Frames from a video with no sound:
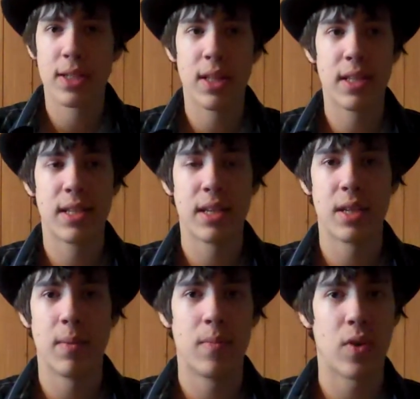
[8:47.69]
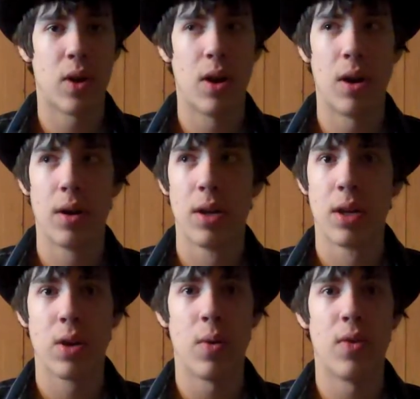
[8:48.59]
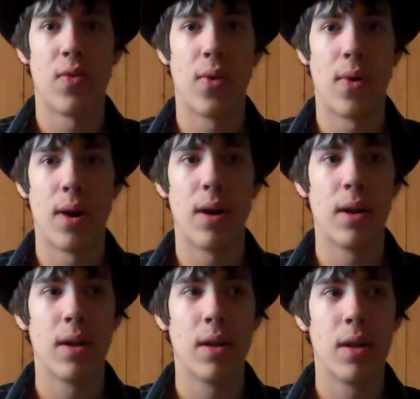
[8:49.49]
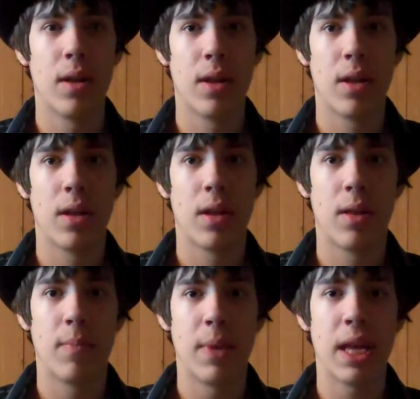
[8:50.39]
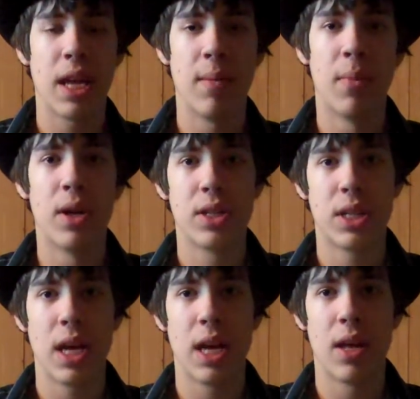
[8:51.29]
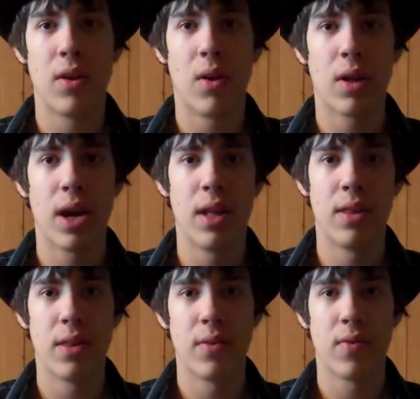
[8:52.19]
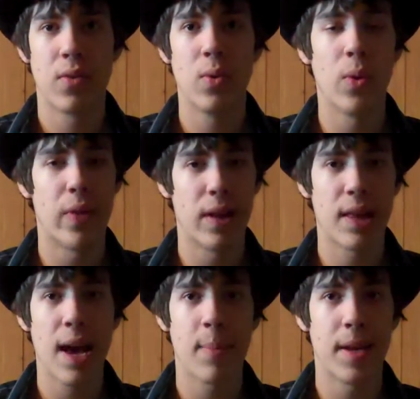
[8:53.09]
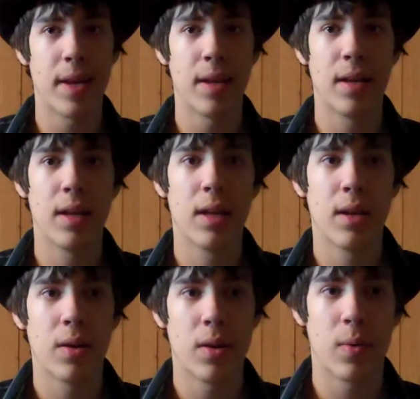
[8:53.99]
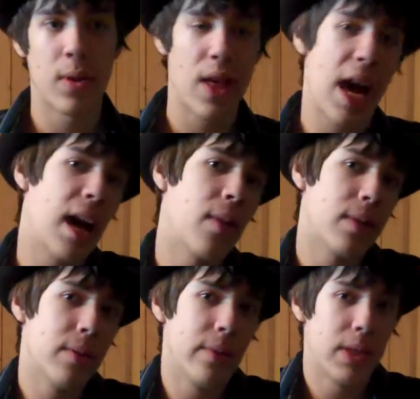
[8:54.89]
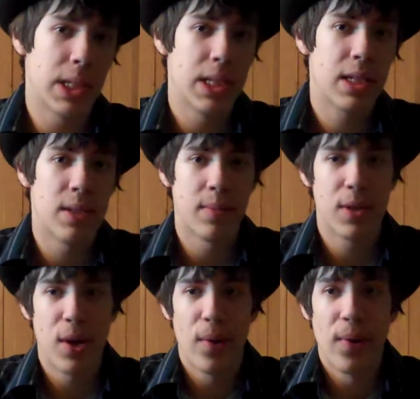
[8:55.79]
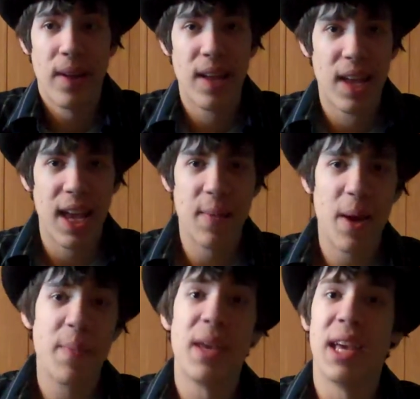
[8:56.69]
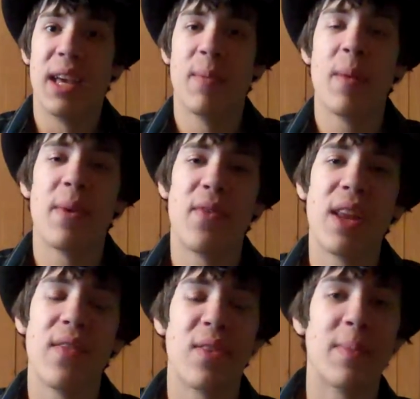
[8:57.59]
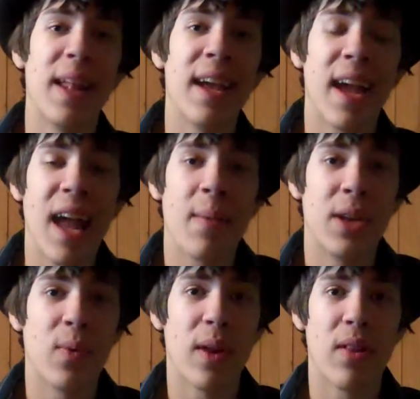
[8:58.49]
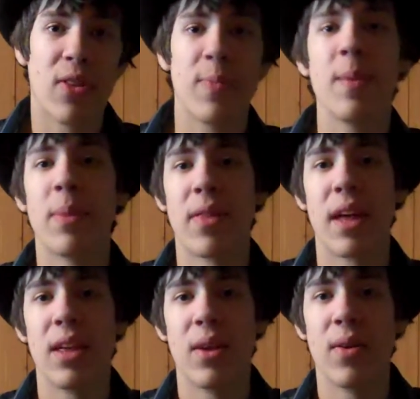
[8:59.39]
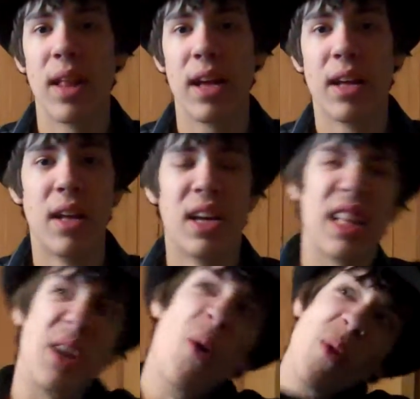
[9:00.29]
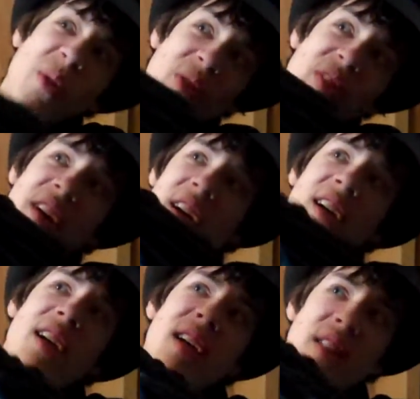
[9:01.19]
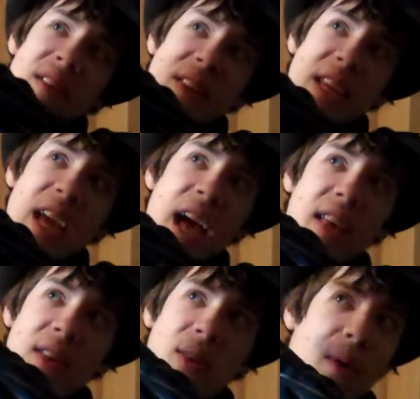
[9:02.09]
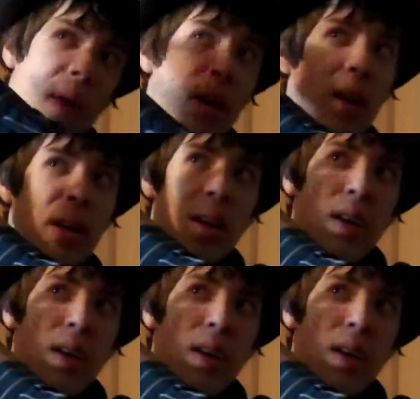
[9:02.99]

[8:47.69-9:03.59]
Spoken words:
these systems are going for being immersed and all kinds of cool things happening with how you use the system. So it might be funny if you're playing a game and you're one of those people that, you know, like holds the DS or